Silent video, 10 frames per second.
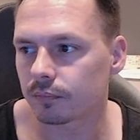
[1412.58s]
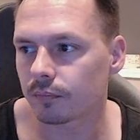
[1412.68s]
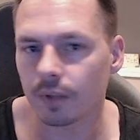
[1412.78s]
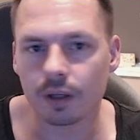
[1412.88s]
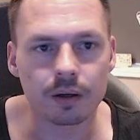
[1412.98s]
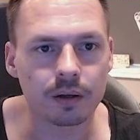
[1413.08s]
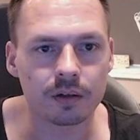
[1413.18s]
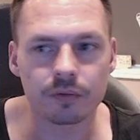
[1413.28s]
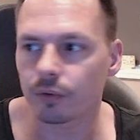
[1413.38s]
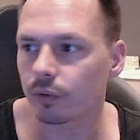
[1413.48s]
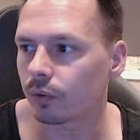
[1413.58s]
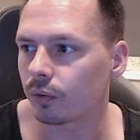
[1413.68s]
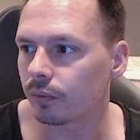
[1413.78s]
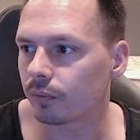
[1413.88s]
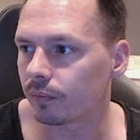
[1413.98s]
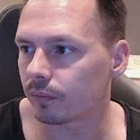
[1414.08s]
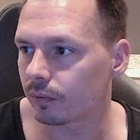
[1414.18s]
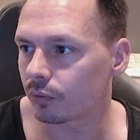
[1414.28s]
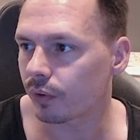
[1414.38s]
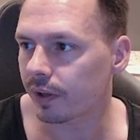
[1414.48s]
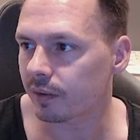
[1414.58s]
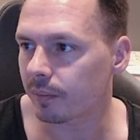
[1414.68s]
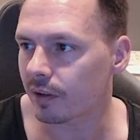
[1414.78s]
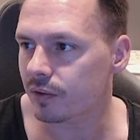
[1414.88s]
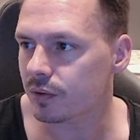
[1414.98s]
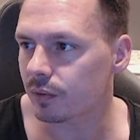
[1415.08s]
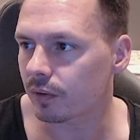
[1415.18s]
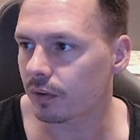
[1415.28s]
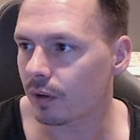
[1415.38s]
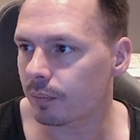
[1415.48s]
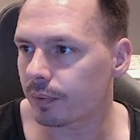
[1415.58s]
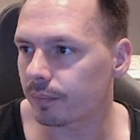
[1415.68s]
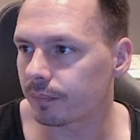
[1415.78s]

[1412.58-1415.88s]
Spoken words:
And if you drag the mouse to the top,